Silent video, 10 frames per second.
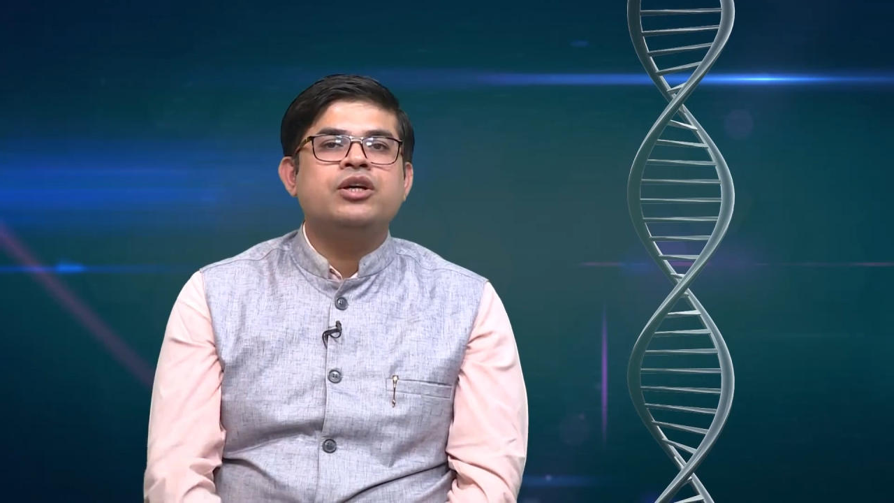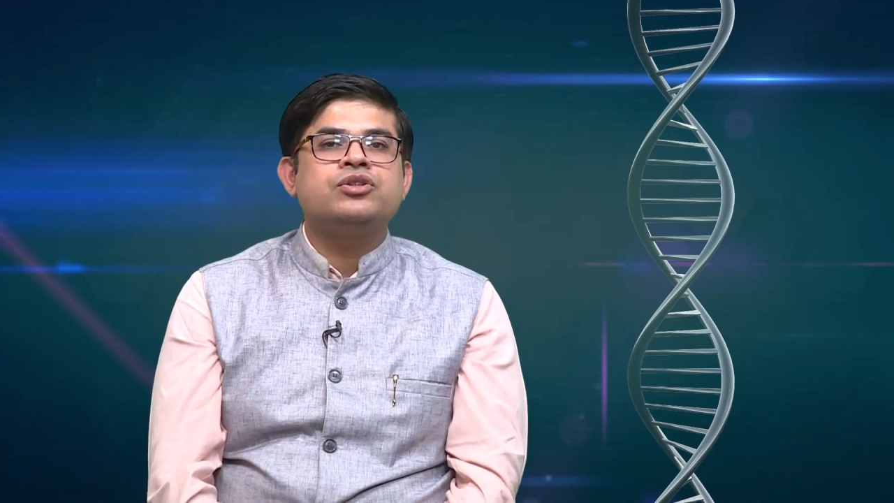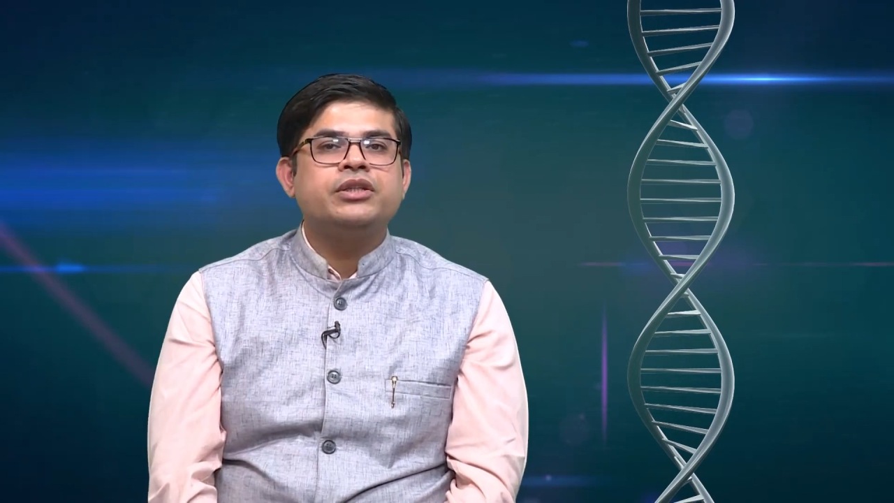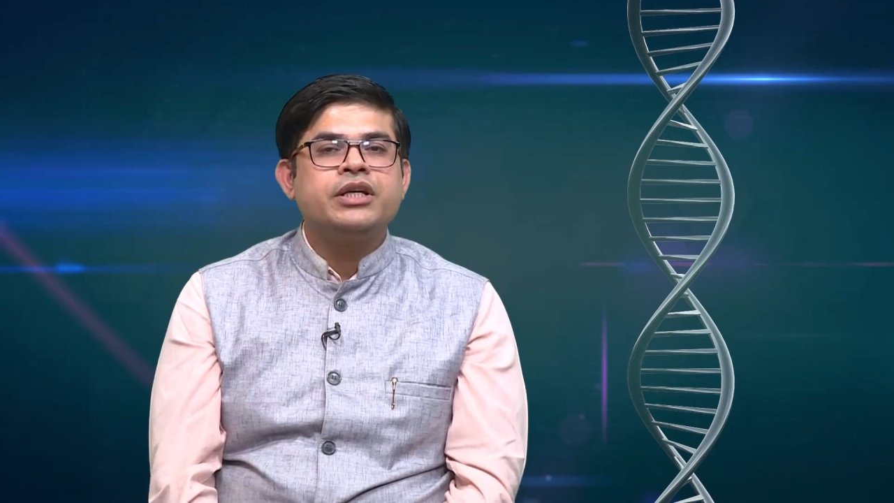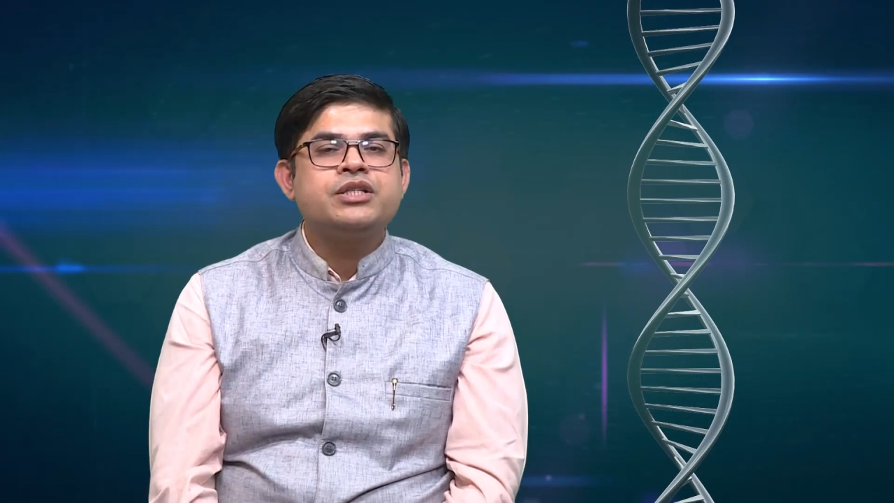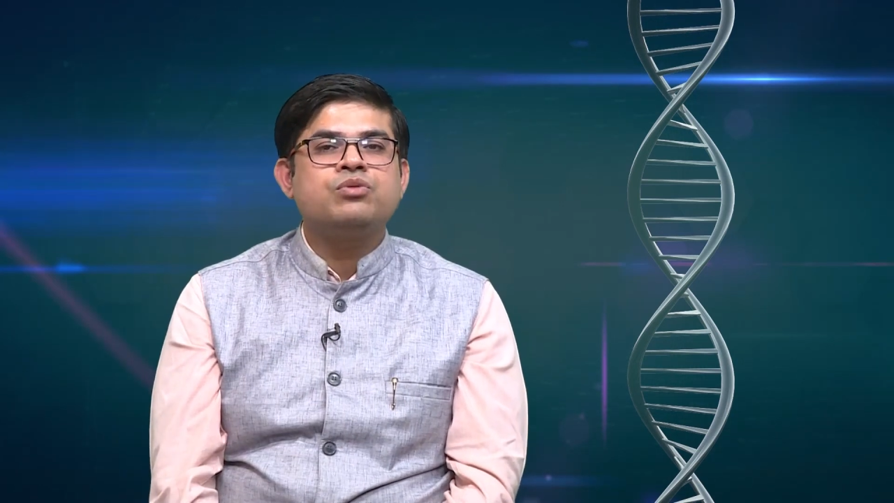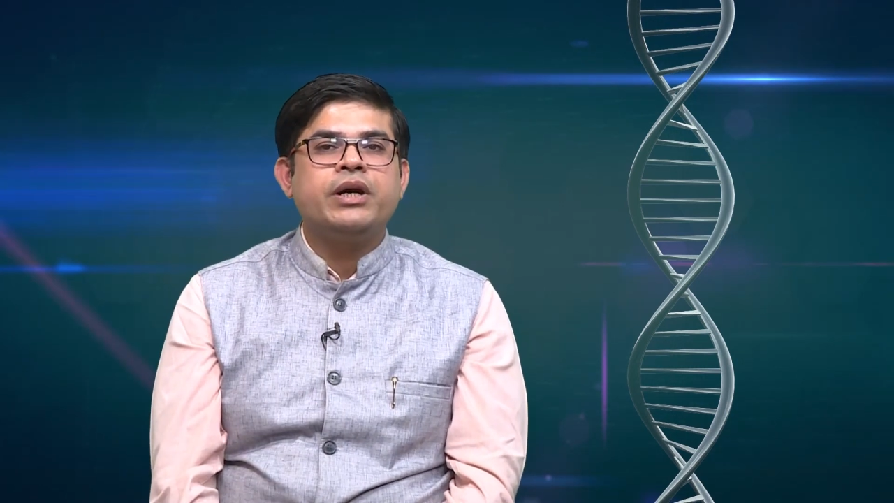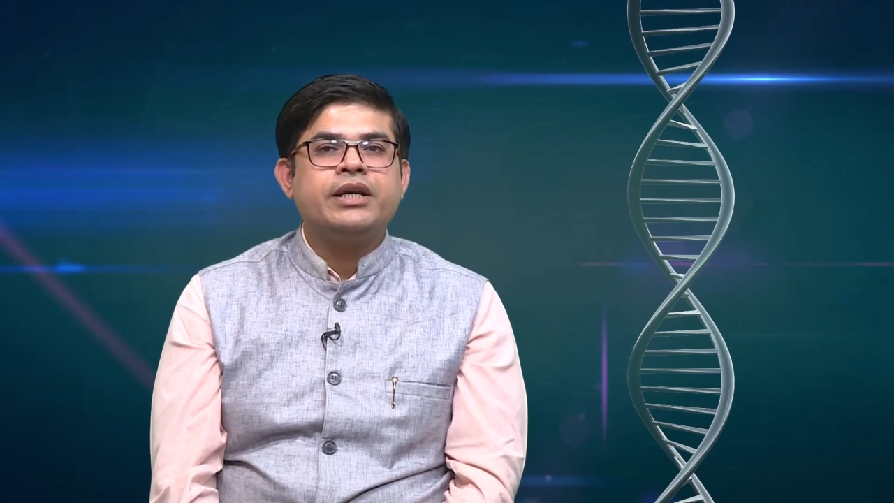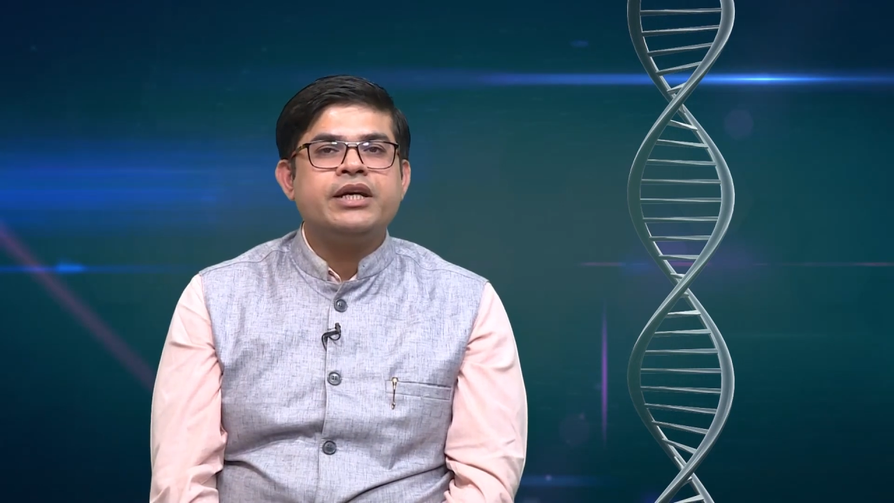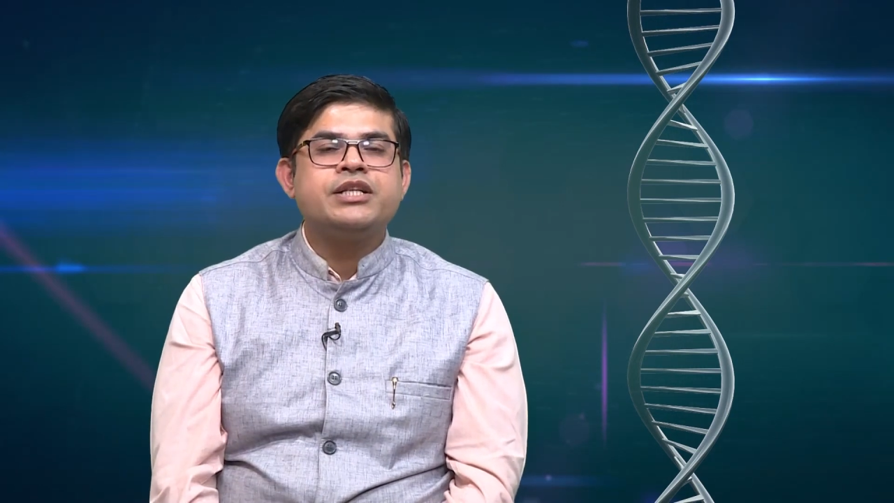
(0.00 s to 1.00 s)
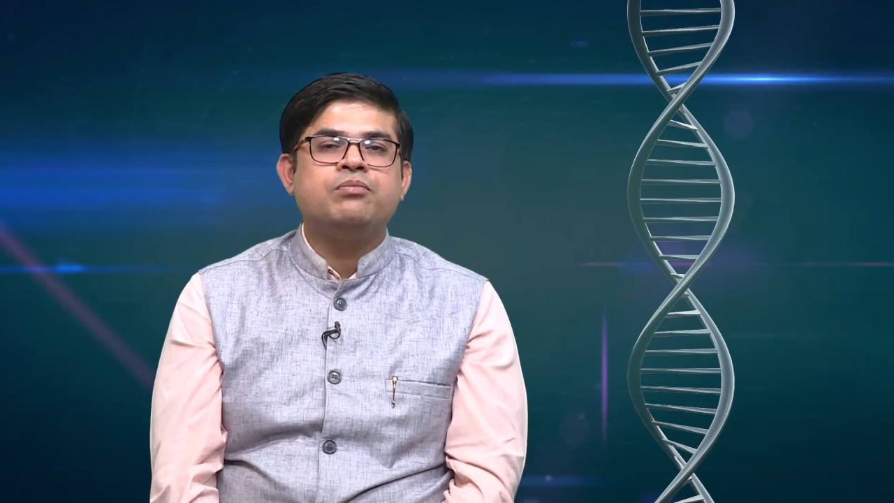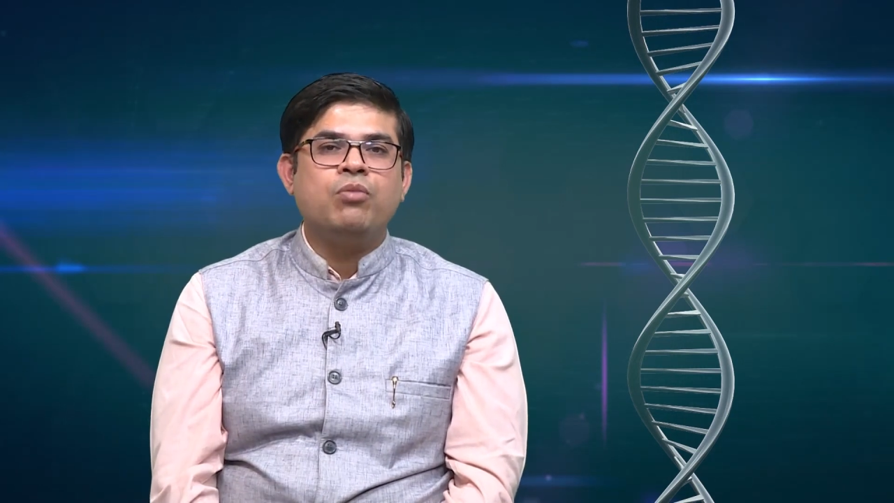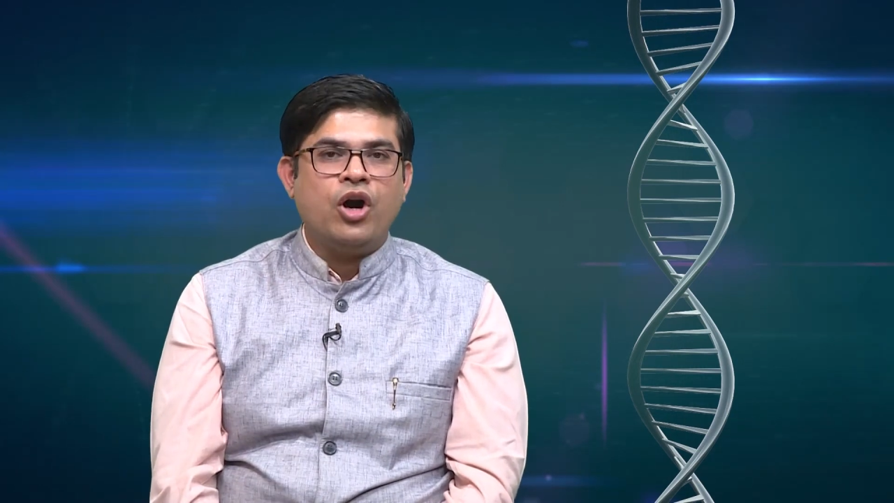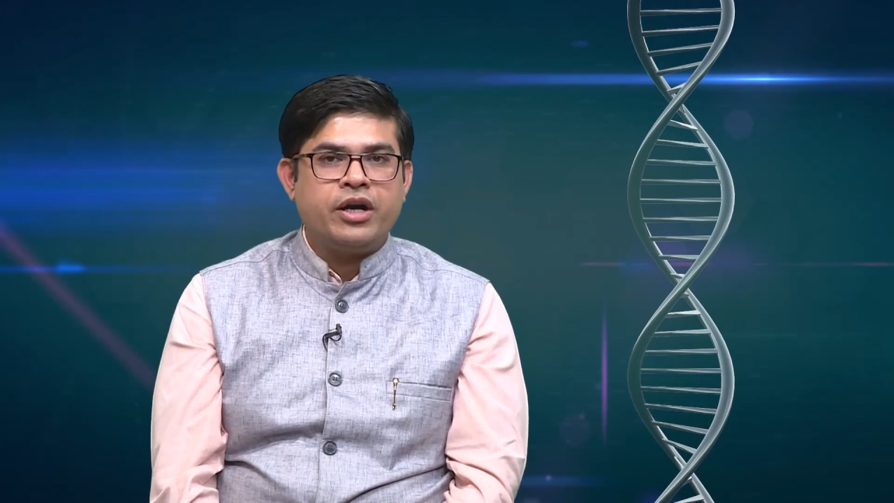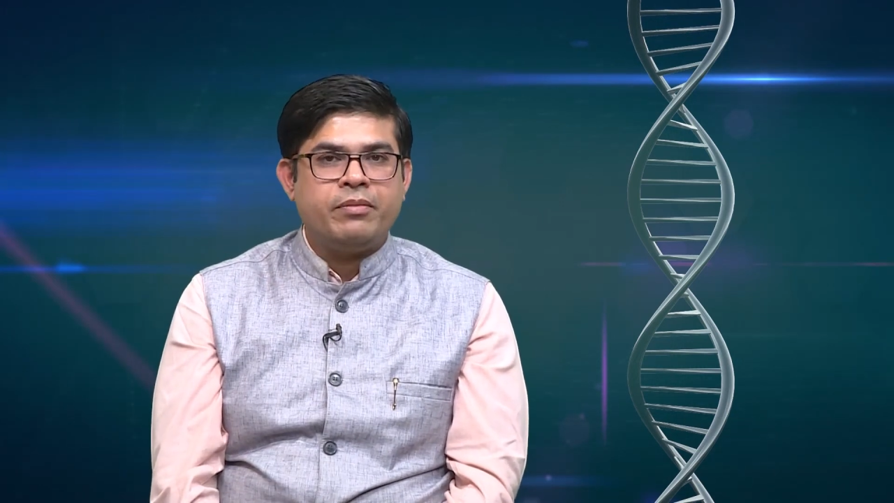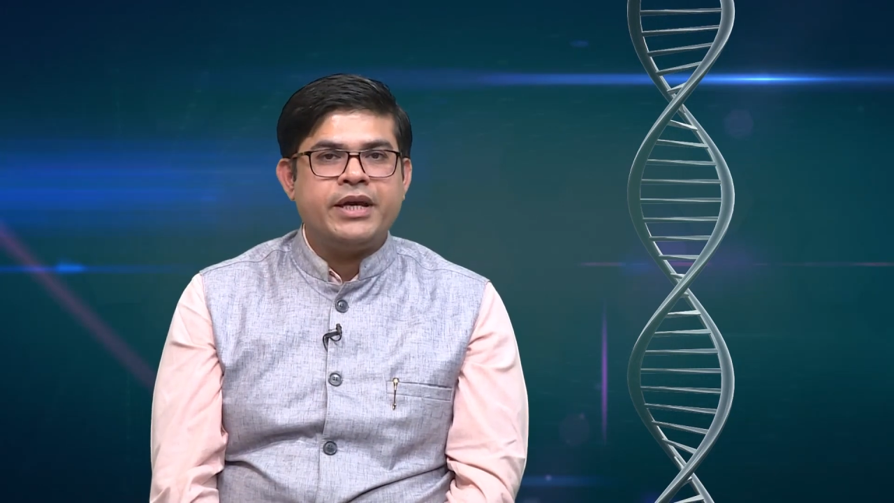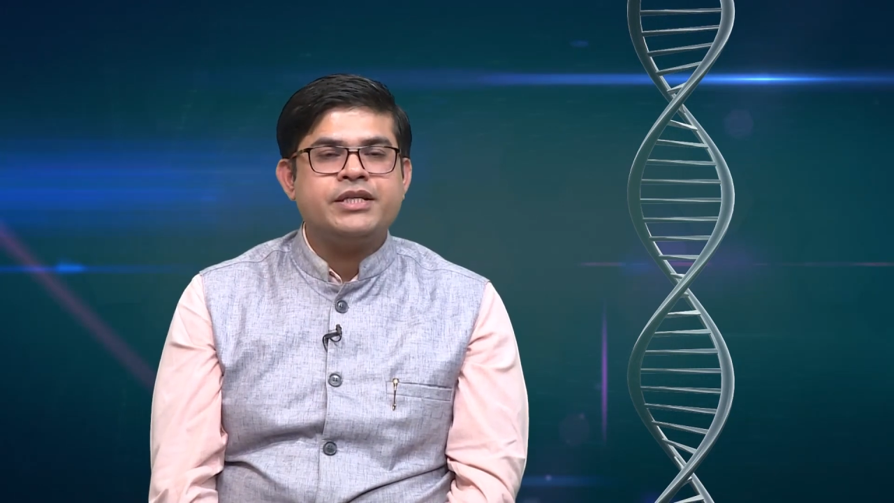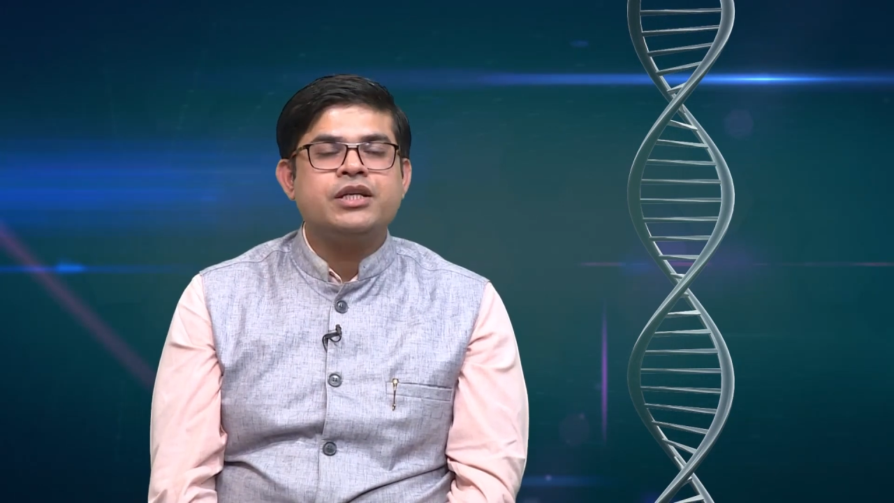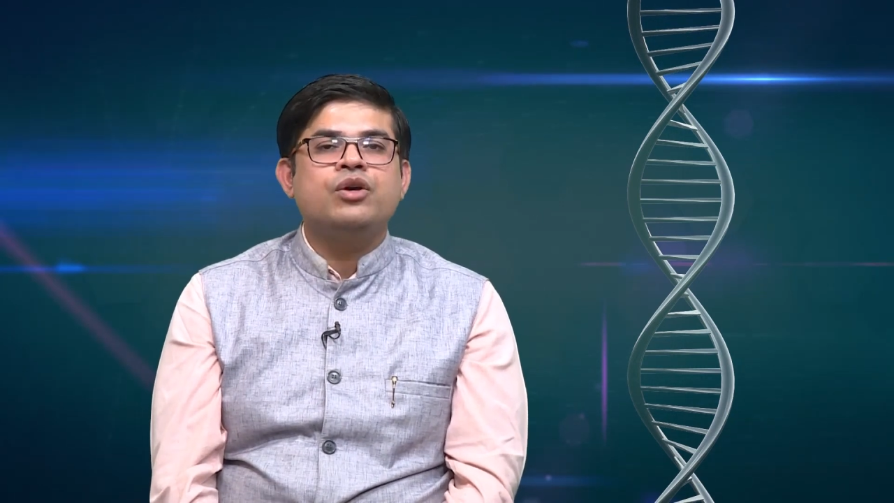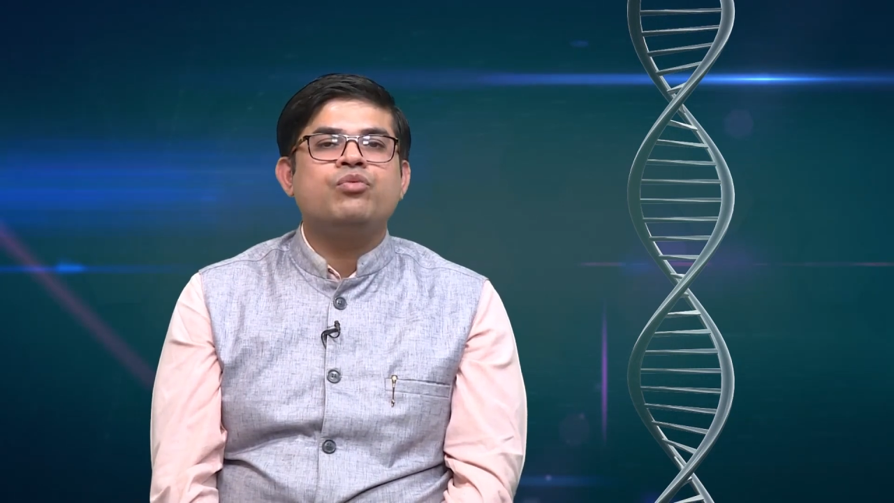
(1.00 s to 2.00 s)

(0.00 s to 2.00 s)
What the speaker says: So this one is Modbase,